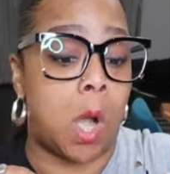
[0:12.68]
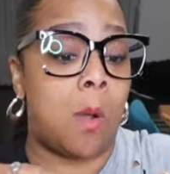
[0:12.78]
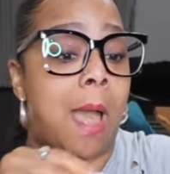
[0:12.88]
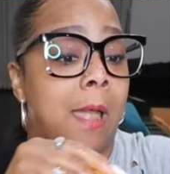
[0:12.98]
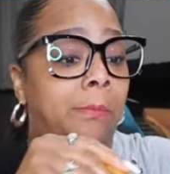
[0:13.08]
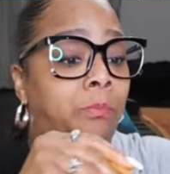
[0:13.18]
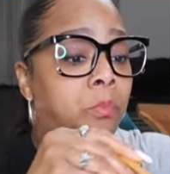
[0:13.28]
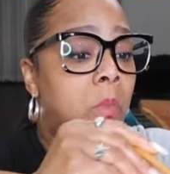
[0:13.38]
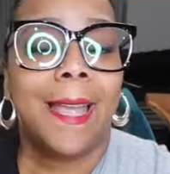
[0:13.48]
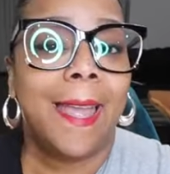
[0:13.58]
okay.
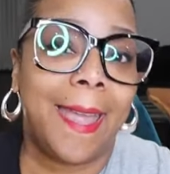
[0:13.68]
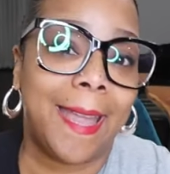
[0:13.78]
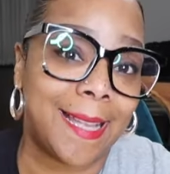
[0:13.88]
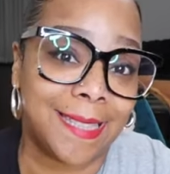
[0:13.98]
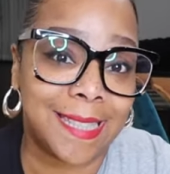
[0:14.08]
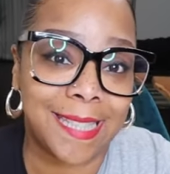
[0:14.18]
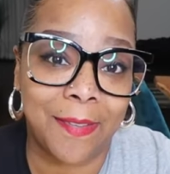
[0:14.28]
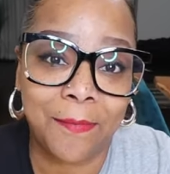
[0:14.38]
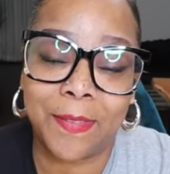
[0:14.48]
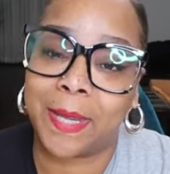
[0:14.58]
Hey guys, it's
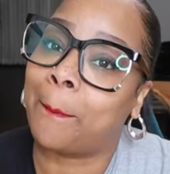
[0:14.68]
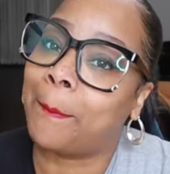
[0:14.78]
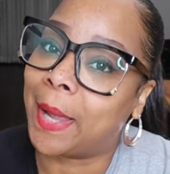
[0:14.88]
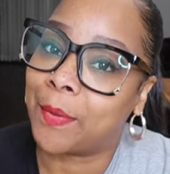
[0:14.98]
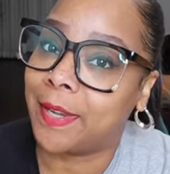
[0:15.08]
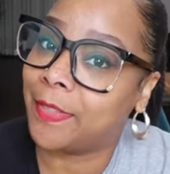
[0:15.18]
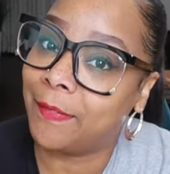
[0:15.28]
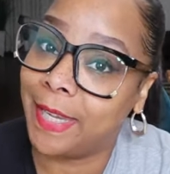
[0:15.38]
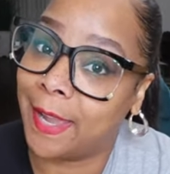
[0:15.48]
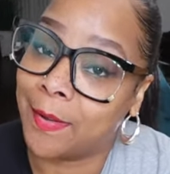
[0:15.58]
Steph and I'm back with another
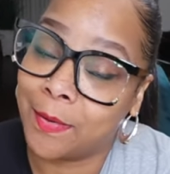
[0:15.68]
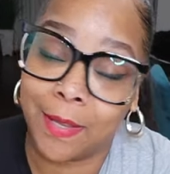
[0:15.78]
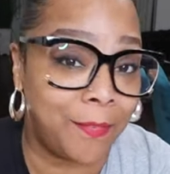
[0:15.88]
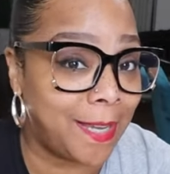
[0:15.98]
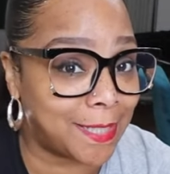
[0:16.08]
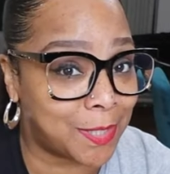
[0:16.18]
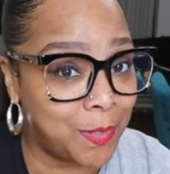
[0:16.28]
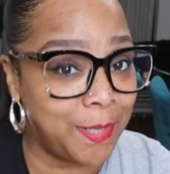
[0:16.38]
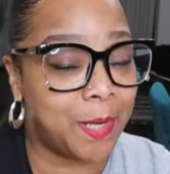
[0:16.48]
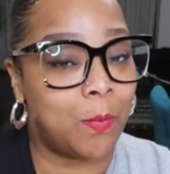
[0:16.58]
video. If you guys are
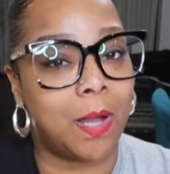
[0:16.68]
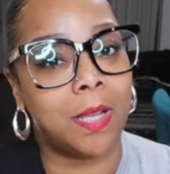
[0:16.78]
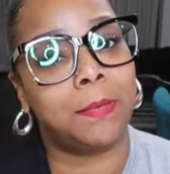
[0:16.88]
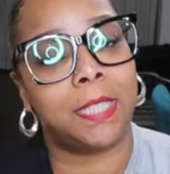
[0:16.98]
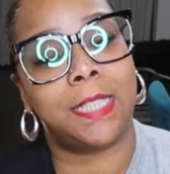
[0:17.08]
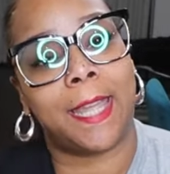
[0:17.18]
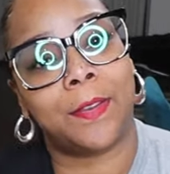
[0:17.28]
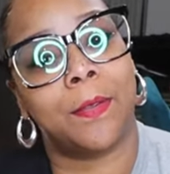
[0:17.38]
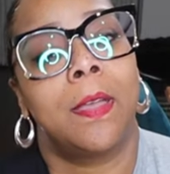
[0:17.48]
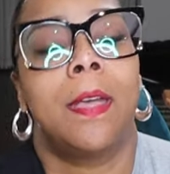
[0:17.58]
new here, welcome to the
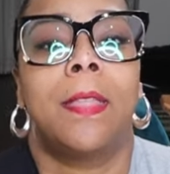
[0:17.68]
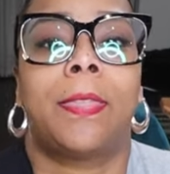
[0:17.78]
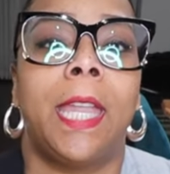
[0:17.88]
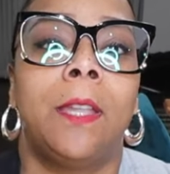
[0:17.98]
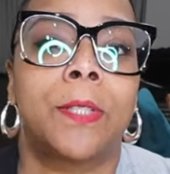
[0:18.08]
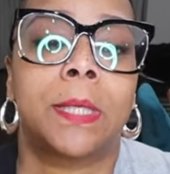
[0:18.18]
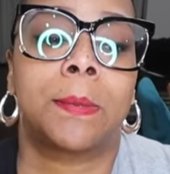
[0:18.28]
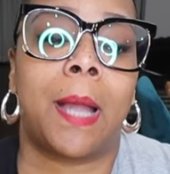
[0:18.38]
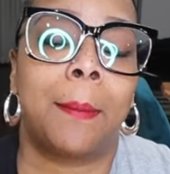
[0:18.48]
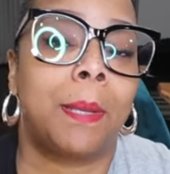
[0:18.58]
channel. Thank you for
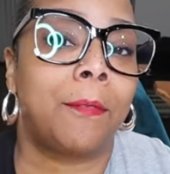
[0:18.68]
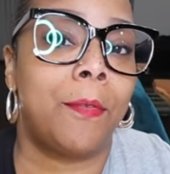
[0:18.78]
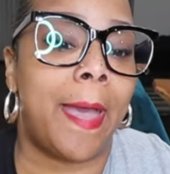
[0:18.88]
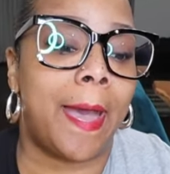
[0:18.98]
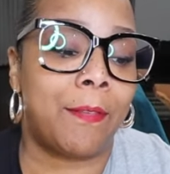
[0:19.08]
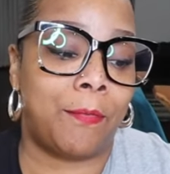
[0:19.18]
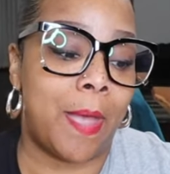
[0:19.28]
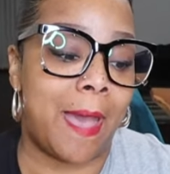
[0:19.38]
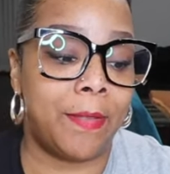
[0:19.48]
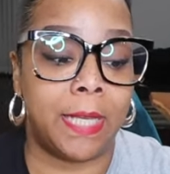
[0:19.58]
subscribing if you have. If
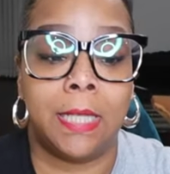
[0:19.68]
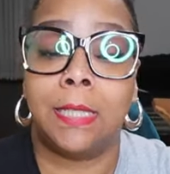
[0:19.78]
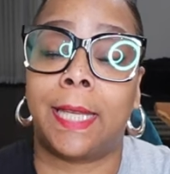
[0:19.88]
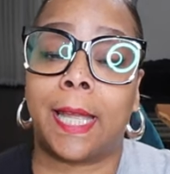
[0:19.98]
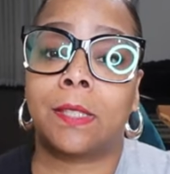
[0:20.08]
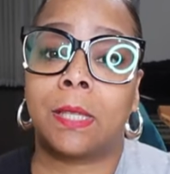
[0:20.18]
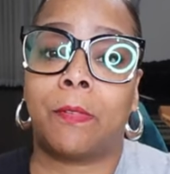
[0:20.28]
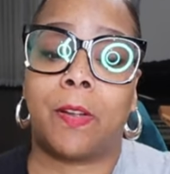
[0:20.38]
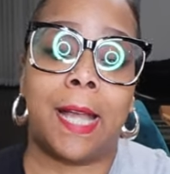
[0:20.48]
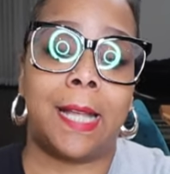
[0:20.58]
you haven't, check out some
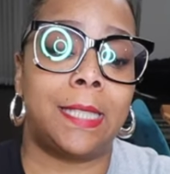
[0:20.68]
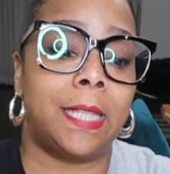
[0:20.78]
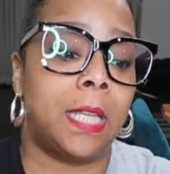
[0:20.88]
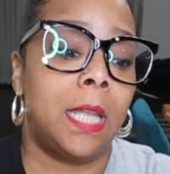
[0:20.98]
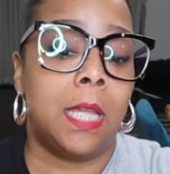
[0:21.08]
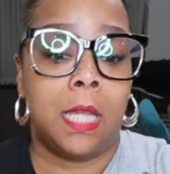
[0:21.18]
of our content